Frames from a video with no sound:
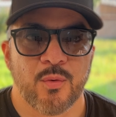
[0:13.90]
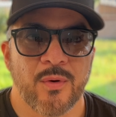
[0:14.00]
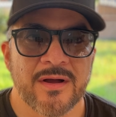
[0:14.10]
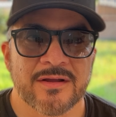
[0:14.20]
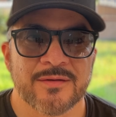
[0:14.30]

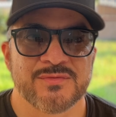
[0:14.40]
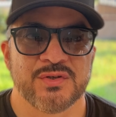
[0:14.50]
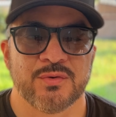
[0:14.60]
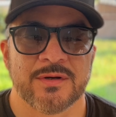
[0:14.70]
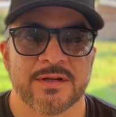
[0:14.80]
Welcome
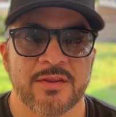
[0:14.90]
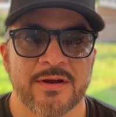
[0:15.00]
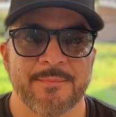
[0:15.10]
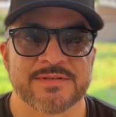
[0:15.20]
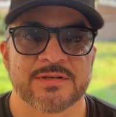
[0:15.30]
to another
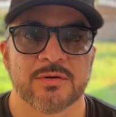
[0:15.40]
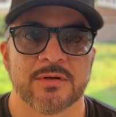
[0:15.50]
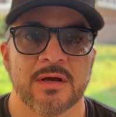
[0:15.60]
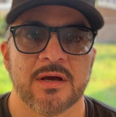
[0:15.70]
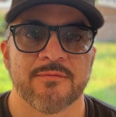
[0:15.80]

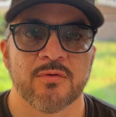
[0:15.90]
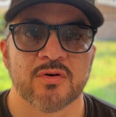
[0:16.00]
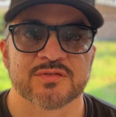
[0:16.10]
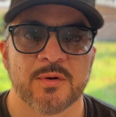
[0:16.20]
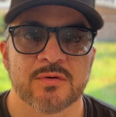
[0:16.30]
episode of
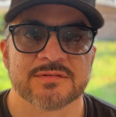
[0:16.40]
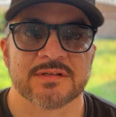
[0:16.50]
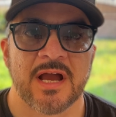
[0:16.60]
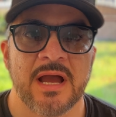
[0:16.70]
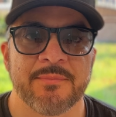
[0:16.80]
Hugo
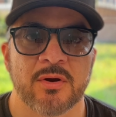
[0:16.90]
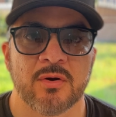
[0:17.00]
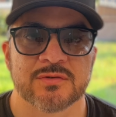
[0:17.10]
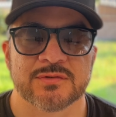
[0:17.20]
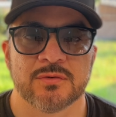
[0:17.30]
Smokes. I'm your
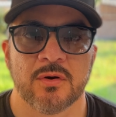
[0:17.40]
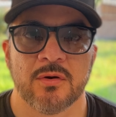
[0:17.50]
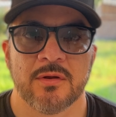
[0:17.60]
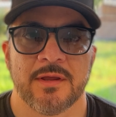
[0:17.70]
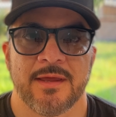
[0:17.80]
host,
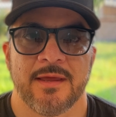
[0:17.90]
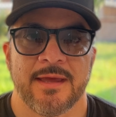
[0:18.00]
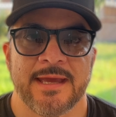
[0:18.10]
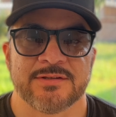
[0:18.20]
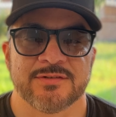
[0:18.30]
Hugo,
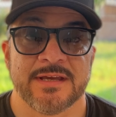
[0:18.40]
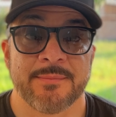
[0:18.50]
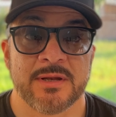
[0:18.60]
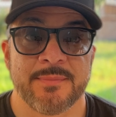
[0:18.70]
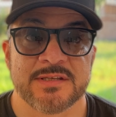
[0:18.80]
and today
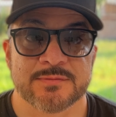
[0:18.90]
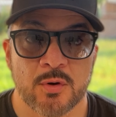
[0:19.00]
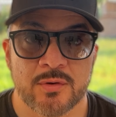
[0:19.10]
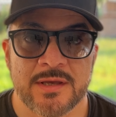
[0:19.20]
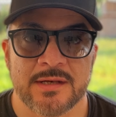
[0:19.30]
I'm going to be
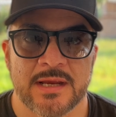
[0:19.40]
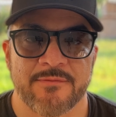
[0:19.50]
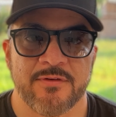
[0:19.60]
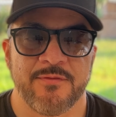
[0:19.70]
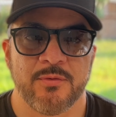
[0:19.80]
smoking
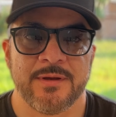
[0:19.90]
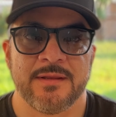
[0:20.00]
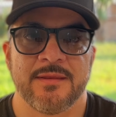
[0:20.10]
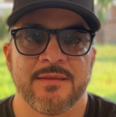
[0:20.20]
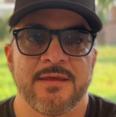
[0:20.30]
and
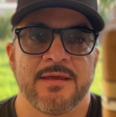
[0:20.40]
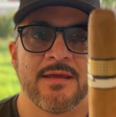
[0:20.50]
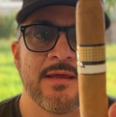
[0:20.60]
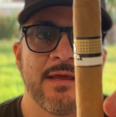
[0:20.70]
reviewing the